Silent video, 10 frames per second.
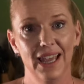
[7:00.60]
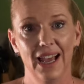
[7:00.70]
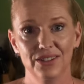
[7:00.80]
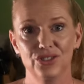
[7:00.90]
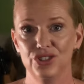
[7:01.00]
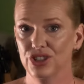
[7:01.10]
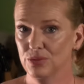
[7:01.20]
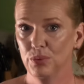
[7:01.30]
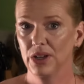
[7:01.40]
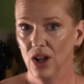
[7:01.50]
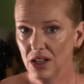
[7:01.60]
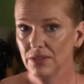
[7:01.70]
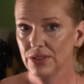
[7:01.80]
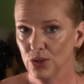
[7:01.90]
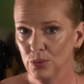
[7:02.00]
asked to just bring all of
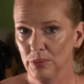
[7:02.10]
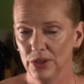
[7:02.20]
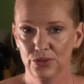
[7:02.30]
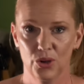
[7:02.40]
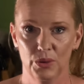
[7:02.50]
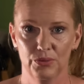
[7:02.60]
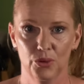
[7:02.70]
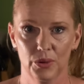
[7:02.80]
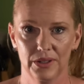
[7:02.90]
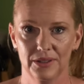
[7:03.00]
his own meals going forward.